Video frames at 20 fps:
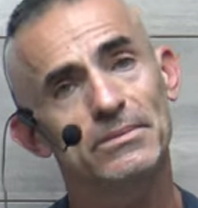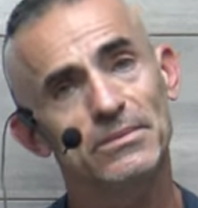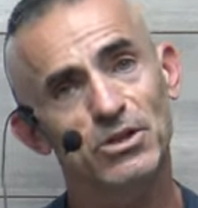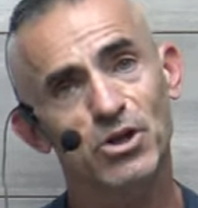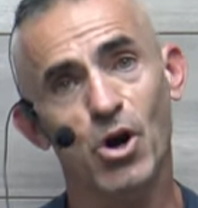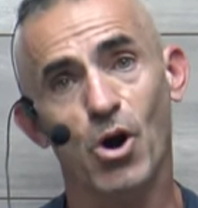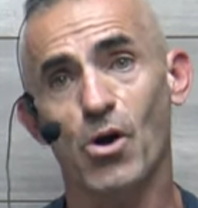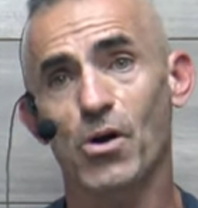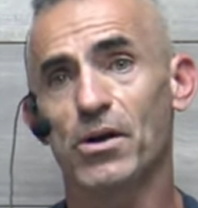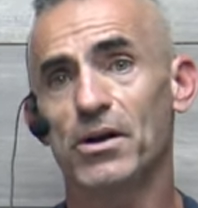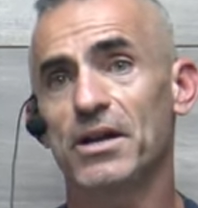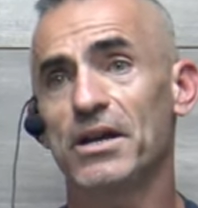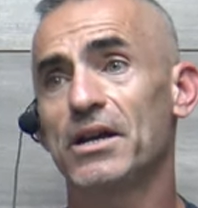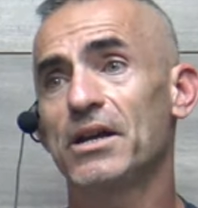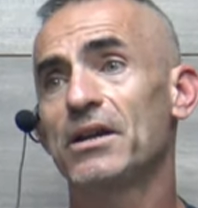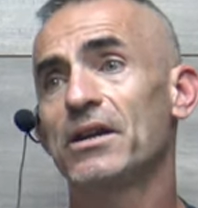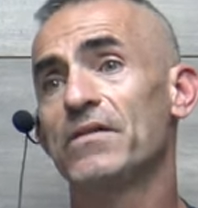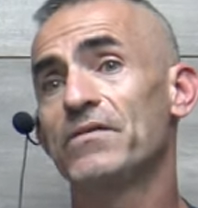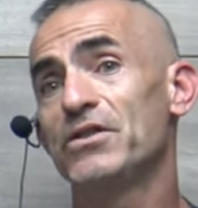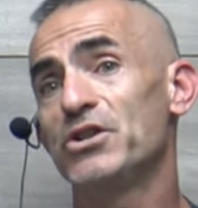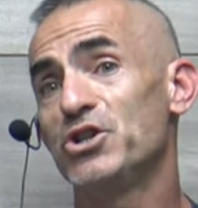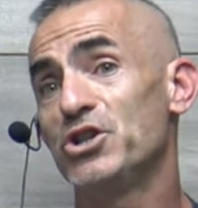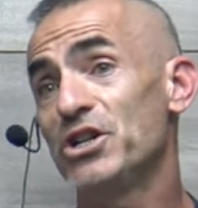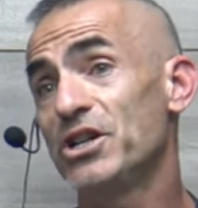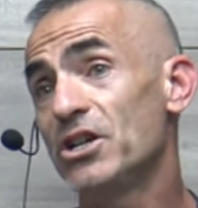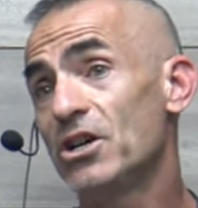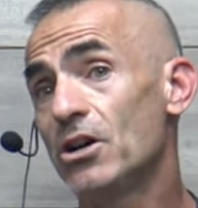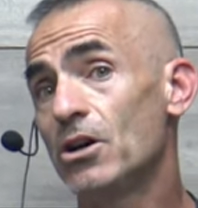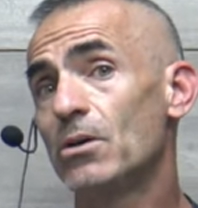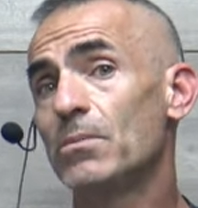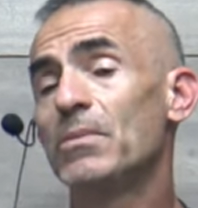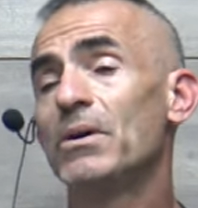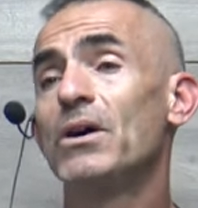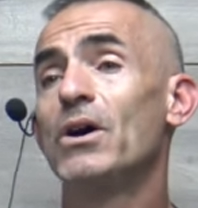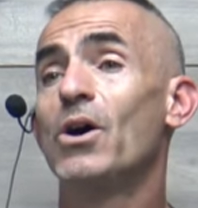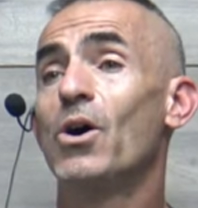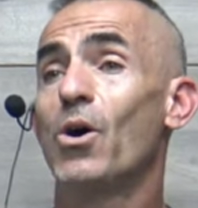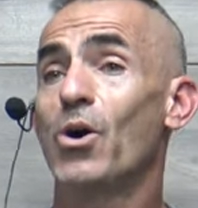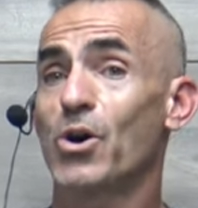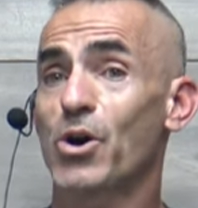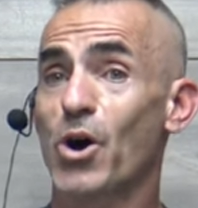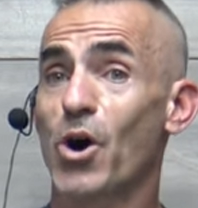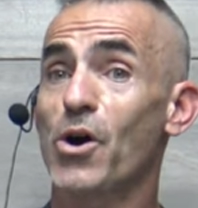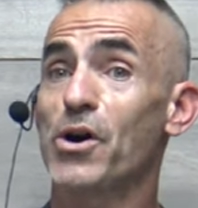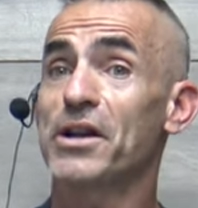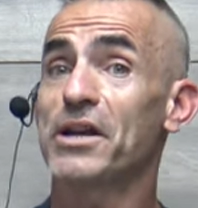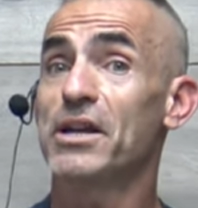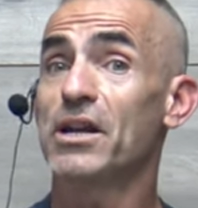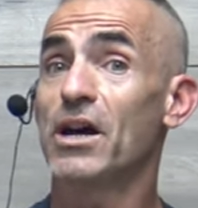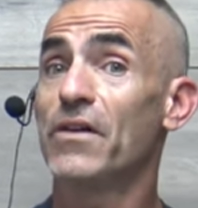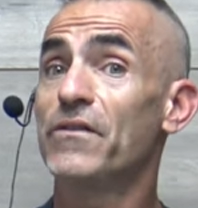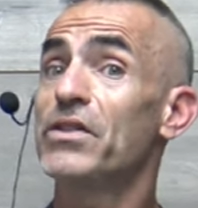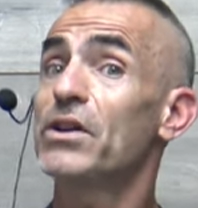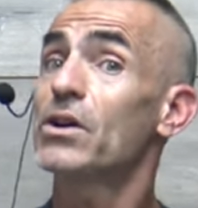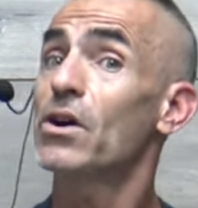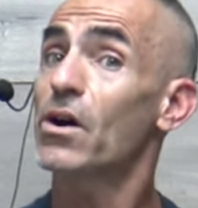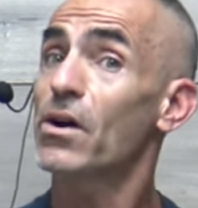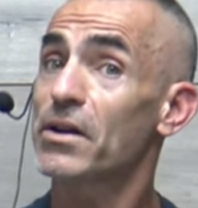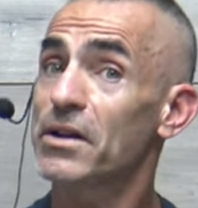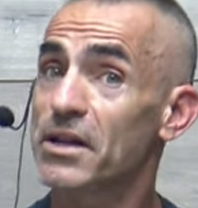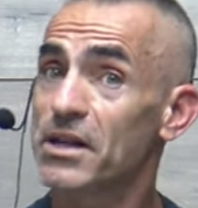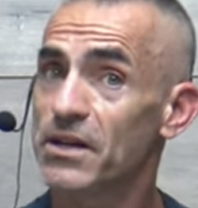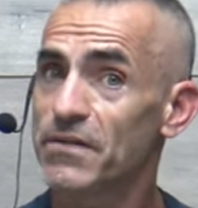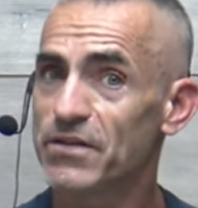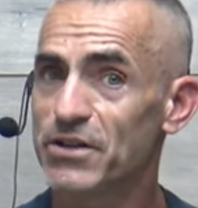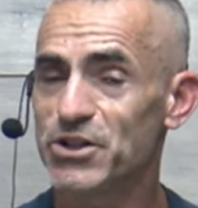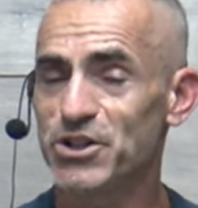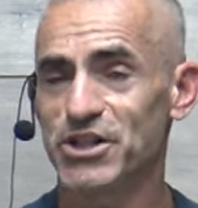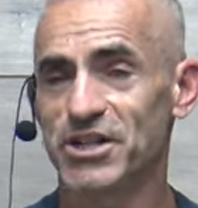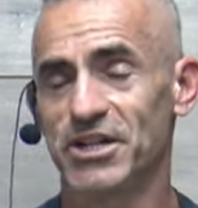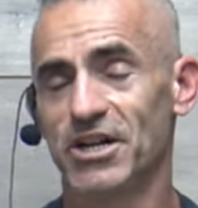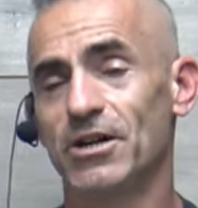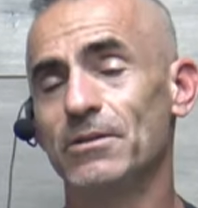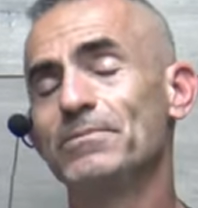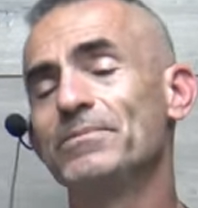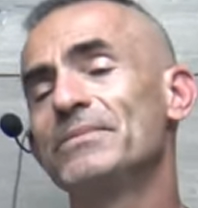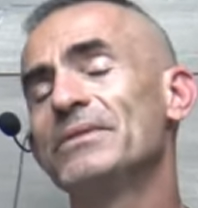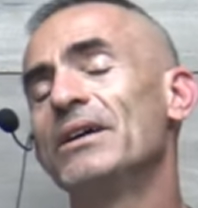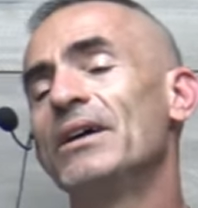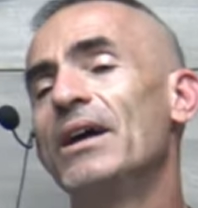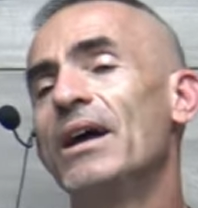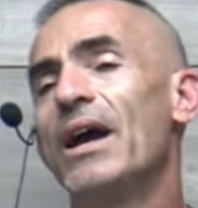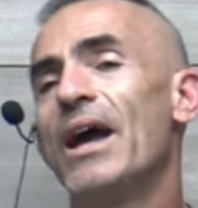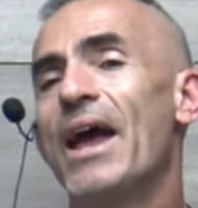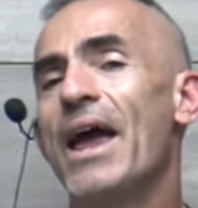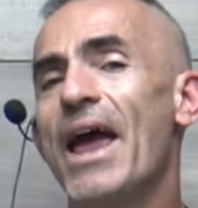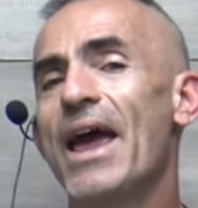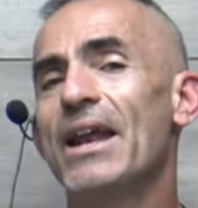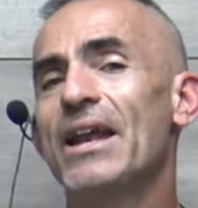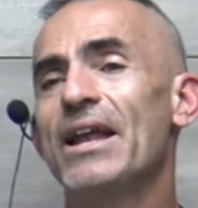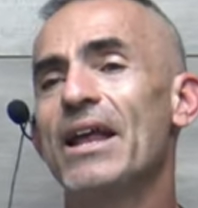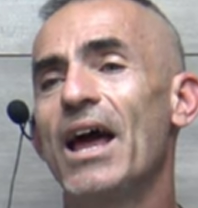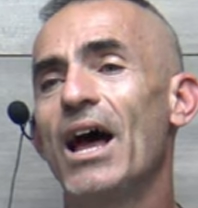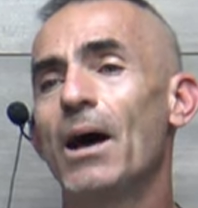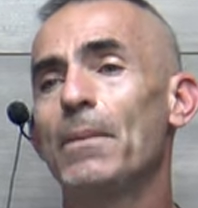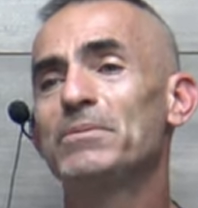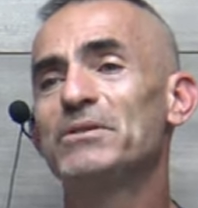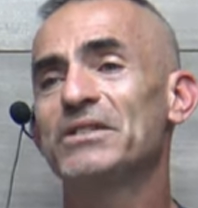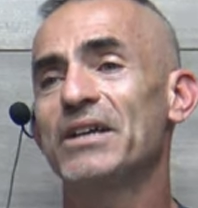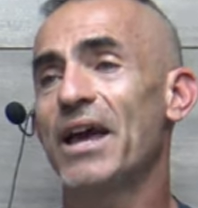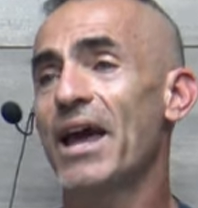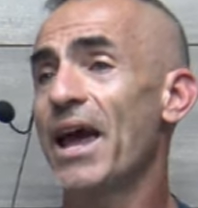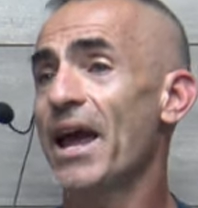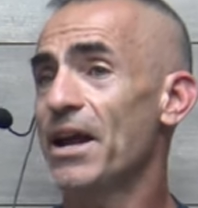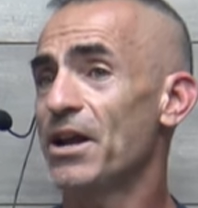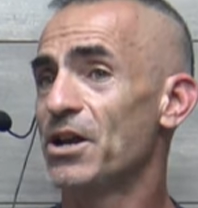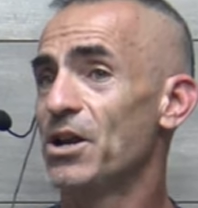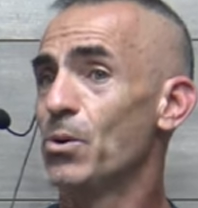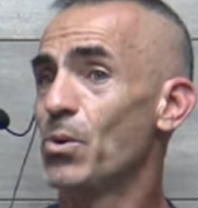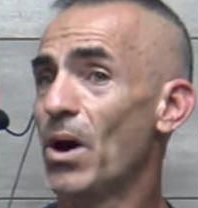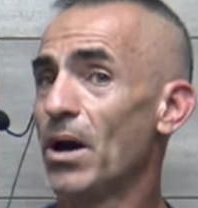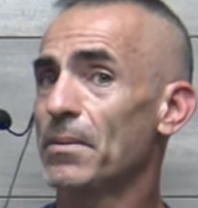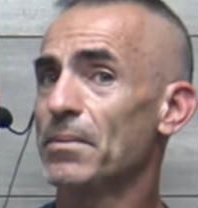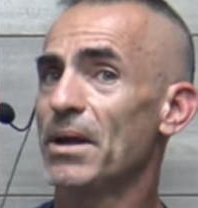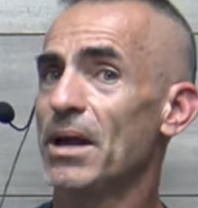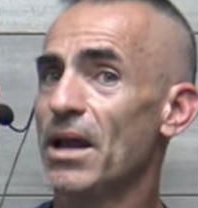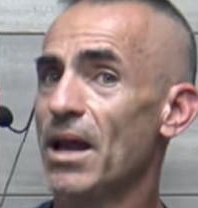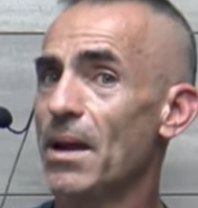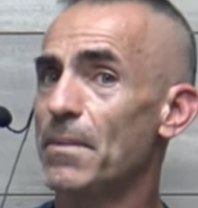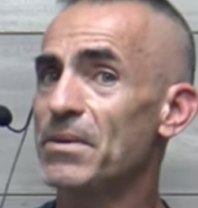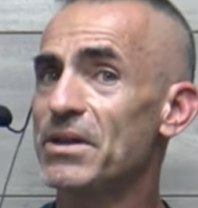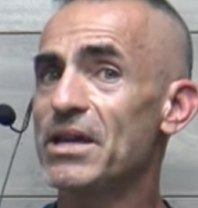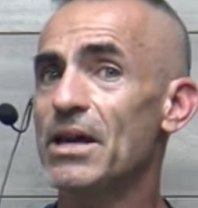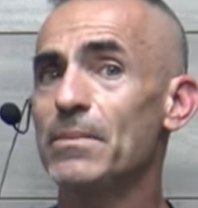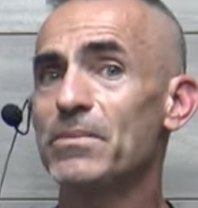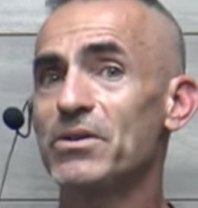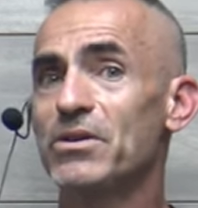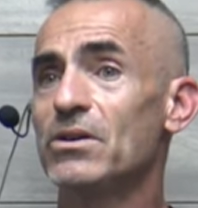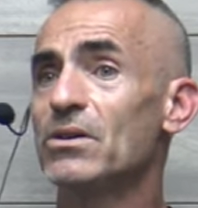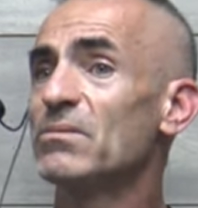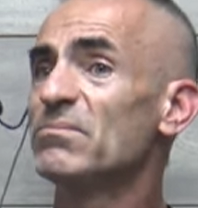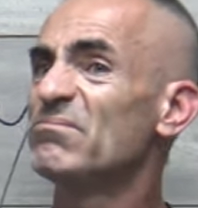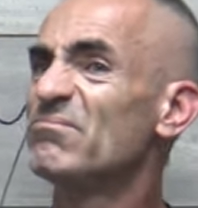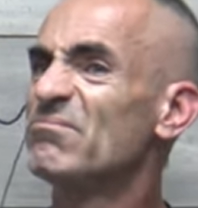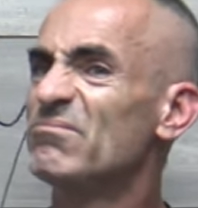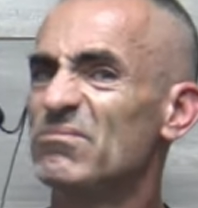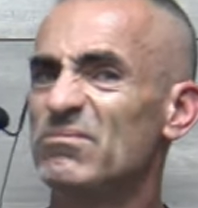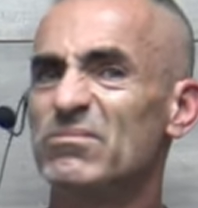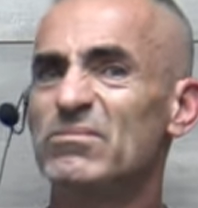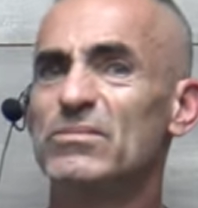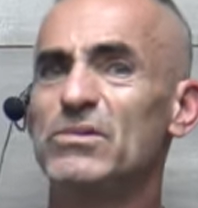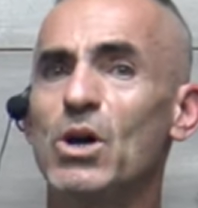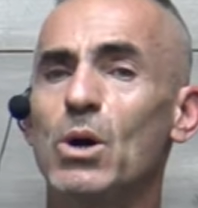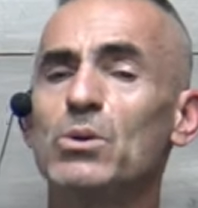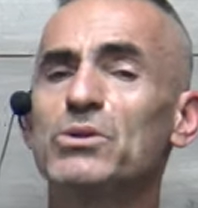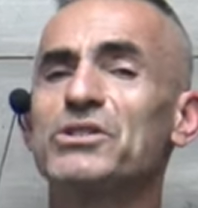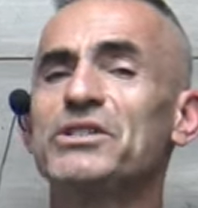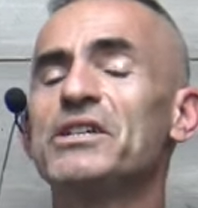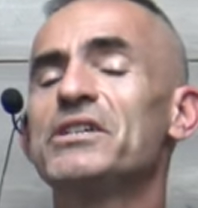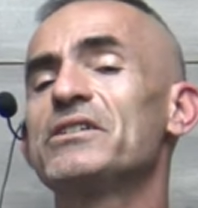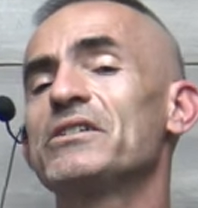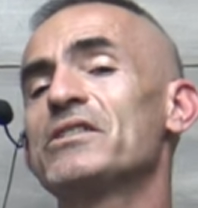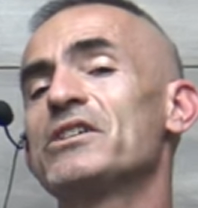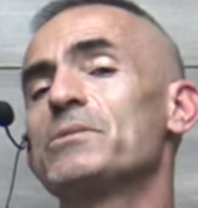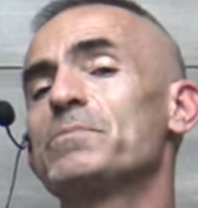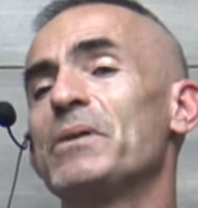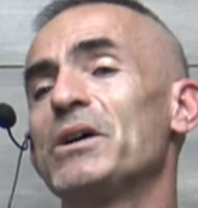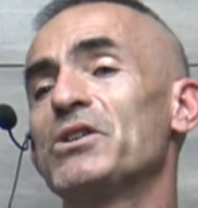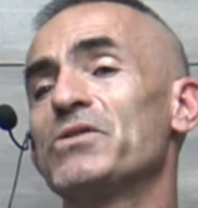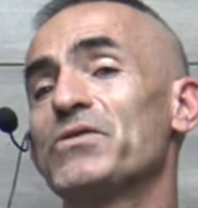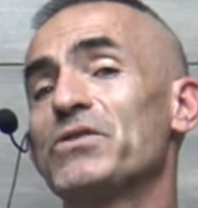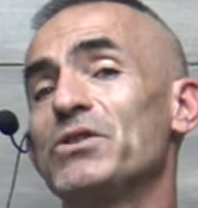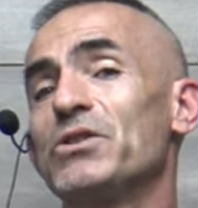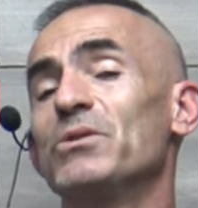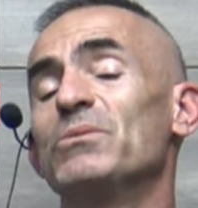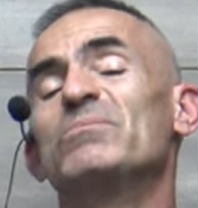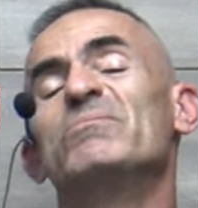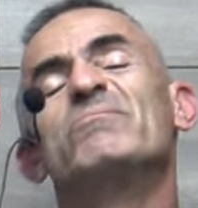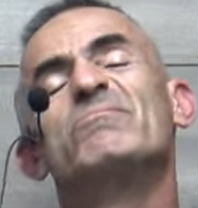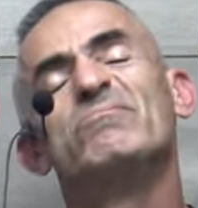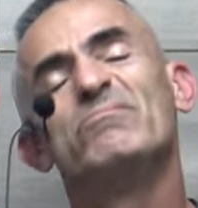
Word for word: guardian of the genome, or guardian of the genome. And it helps say, hey, you know what, MDM2, no seats on this bus for you.